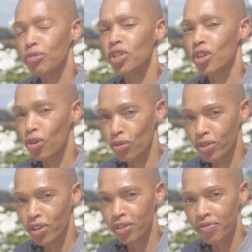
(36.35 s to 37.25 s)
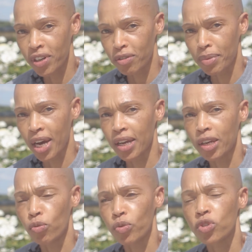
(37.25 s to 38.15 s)
She's an old girlfriend of
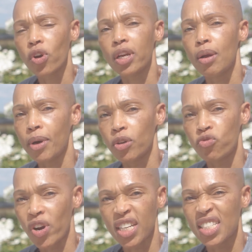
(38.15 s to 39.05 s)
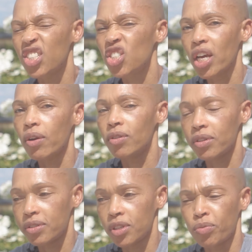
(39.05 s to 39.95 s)
mine, and we're talking about race in
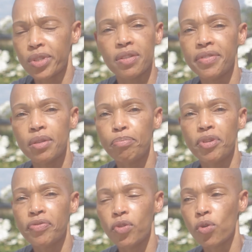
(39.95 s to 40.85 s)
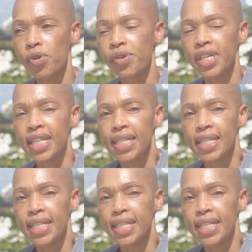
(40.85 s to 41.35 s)
general. It was even before